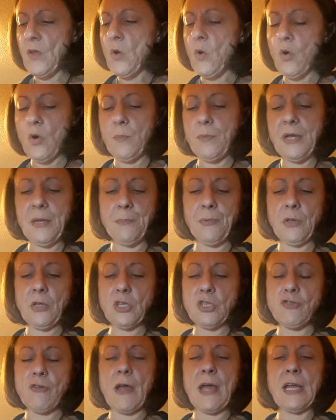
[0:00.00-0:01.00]
Or people are
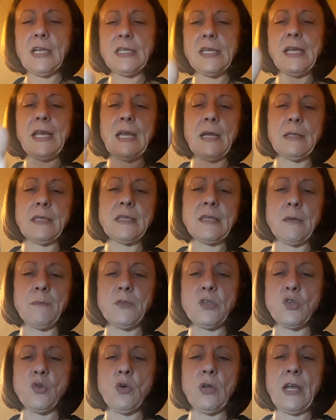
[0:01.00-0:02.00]
trying to get some
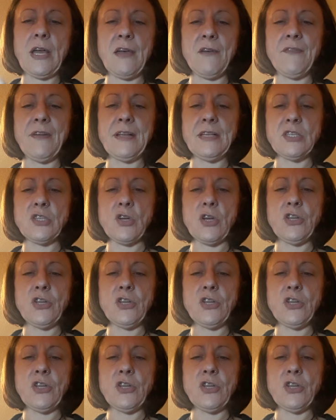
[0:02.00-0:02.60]
sort of evidence